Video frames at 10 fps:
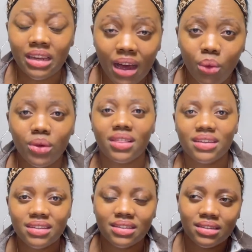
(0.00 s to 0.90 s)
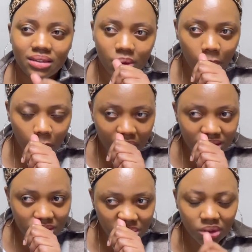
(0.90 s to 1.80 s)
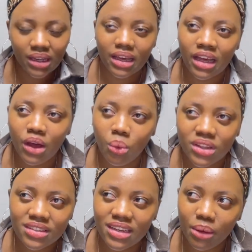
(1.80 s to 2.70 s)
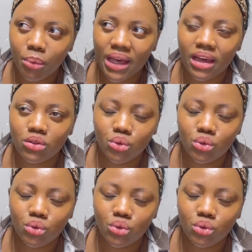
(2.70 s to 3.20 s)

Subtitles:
Now, with this, with setting up a bank account,